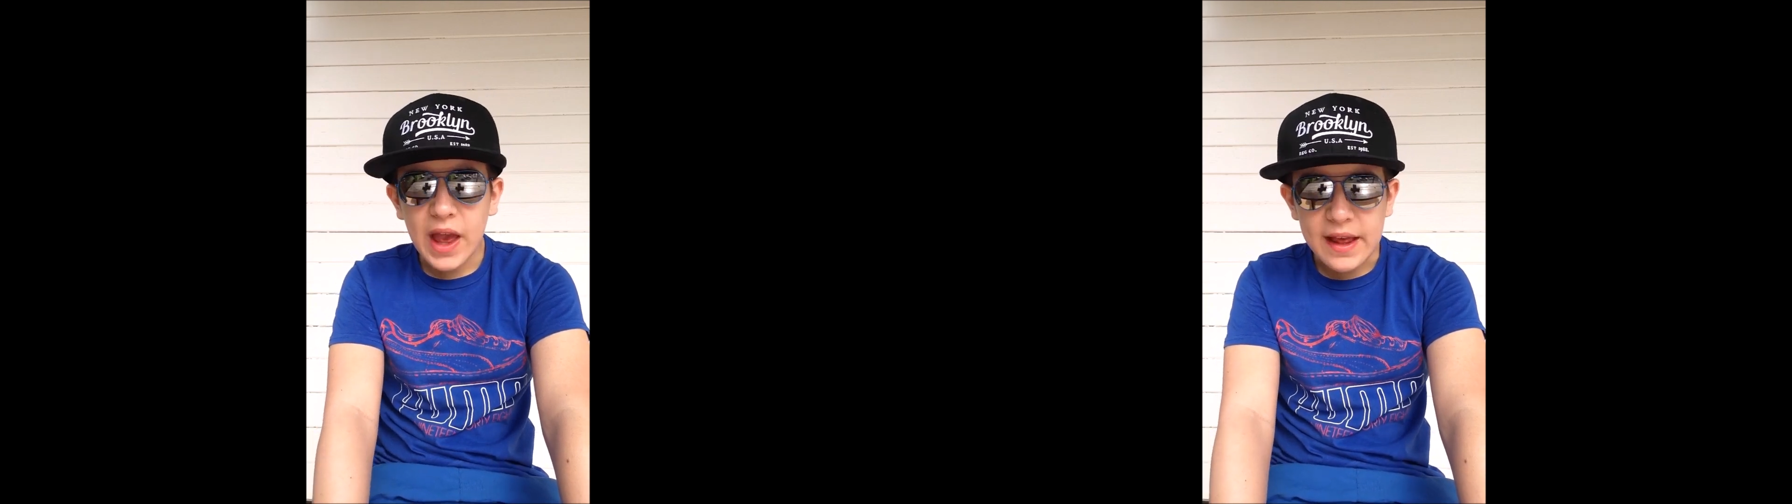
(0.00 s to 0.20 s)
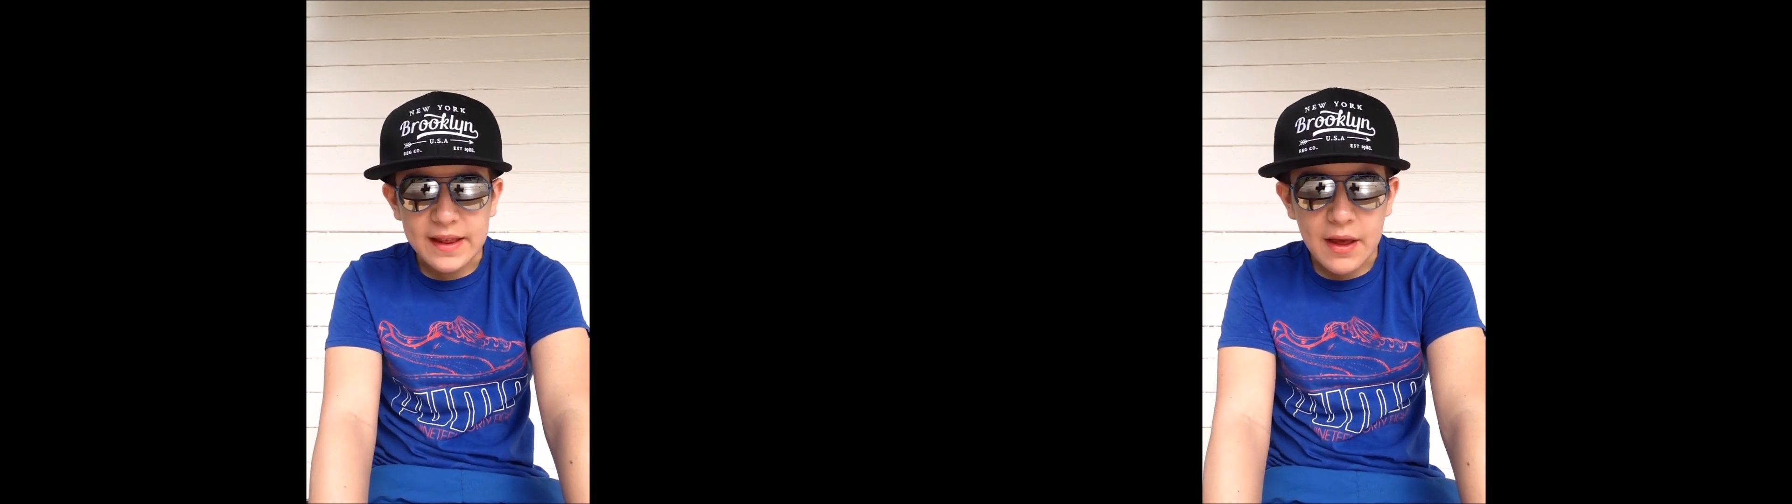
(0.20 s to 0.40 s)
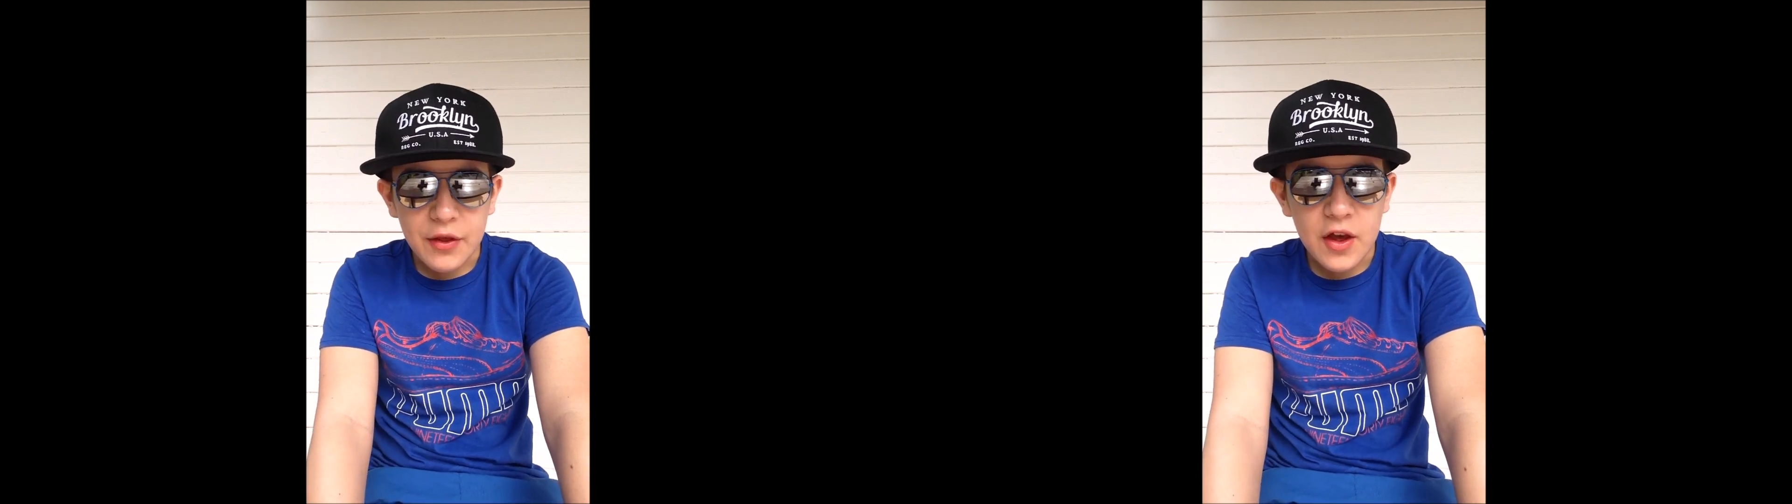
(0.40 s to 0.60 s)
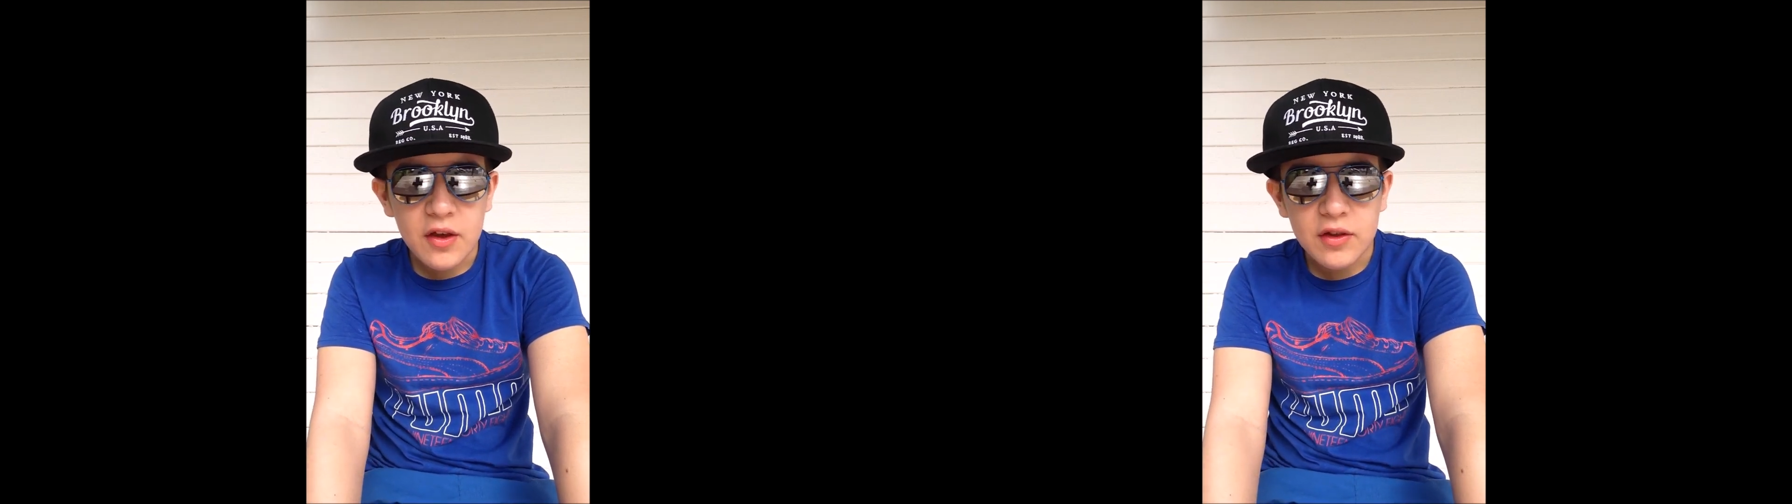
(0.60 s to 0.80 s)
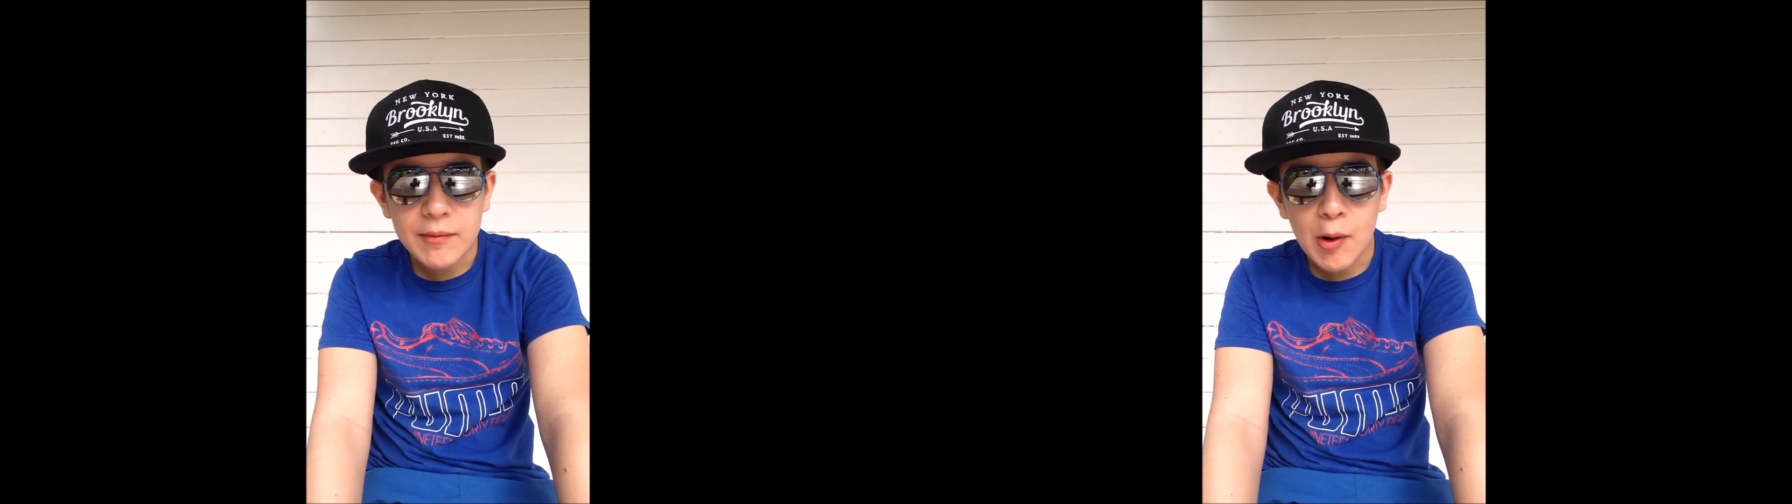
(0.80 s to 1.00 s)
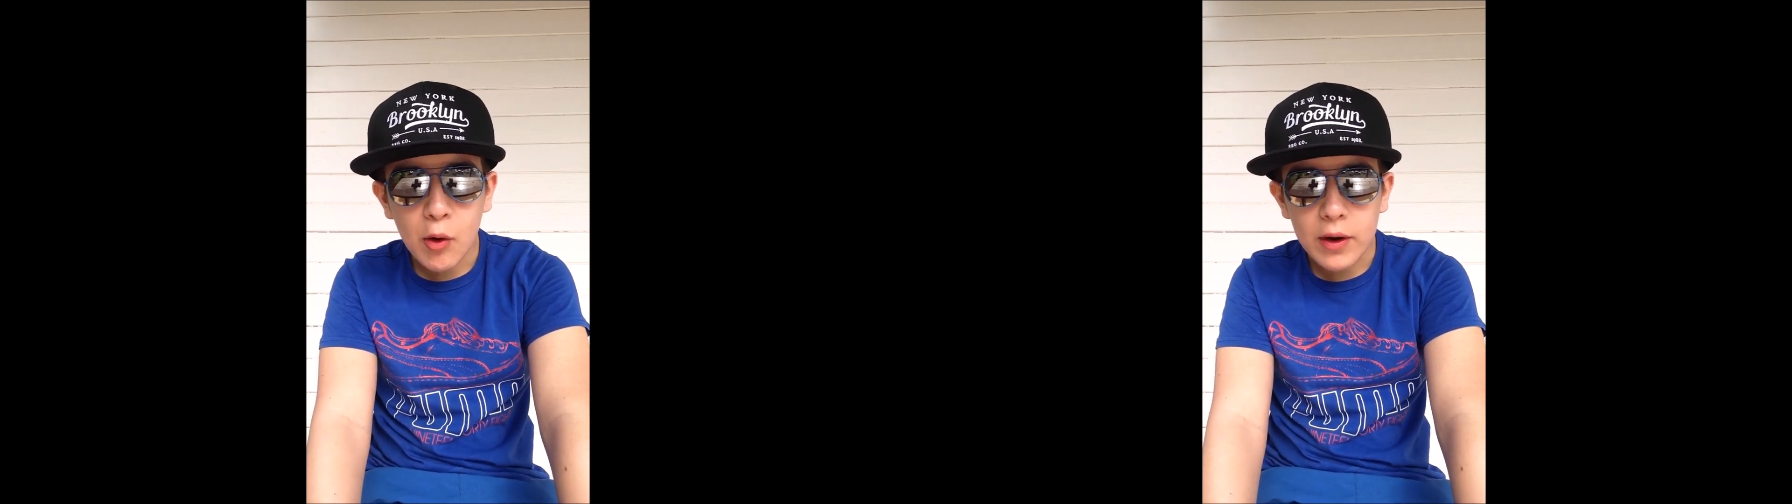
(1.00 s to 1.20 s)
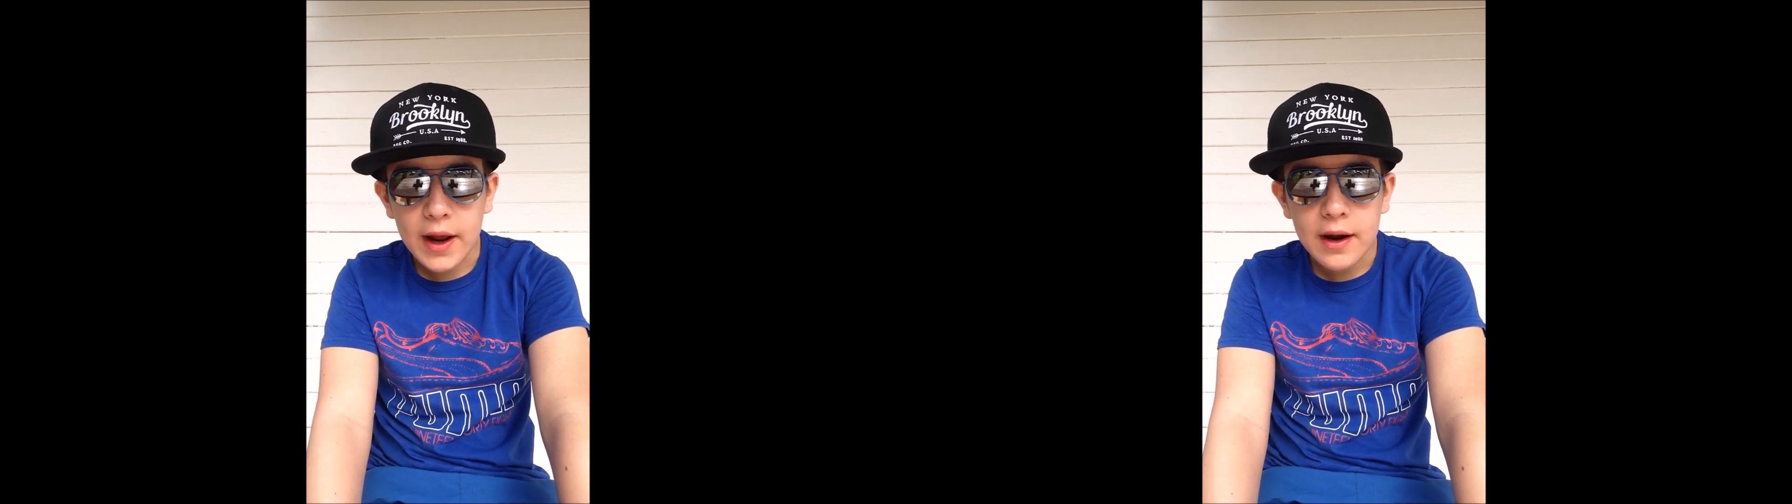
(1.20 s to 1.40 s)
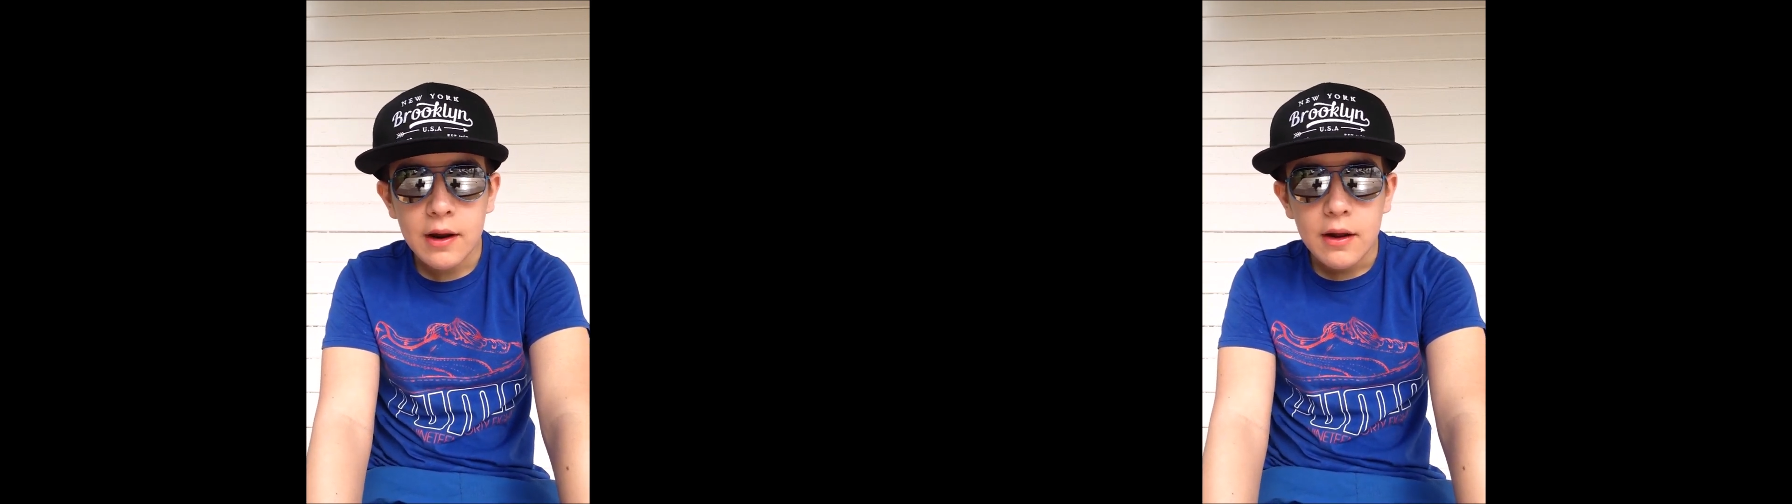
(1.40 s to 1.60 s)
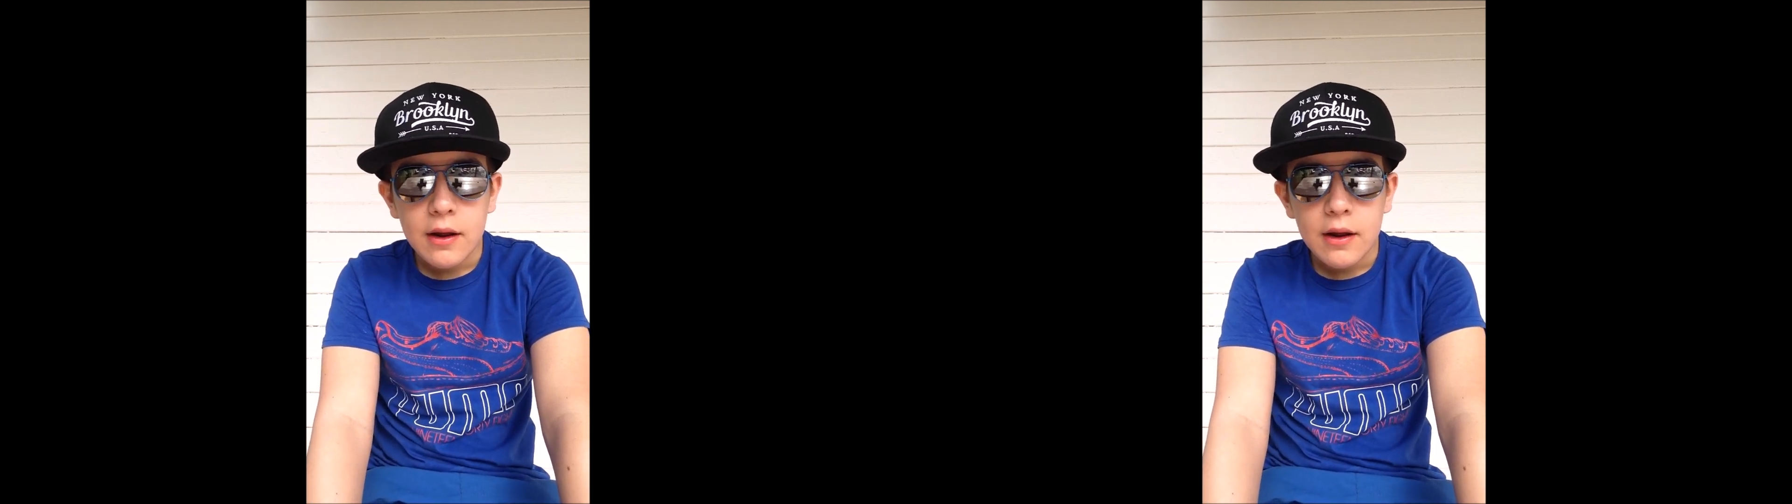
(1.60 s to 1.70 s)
it's now Thursday morning.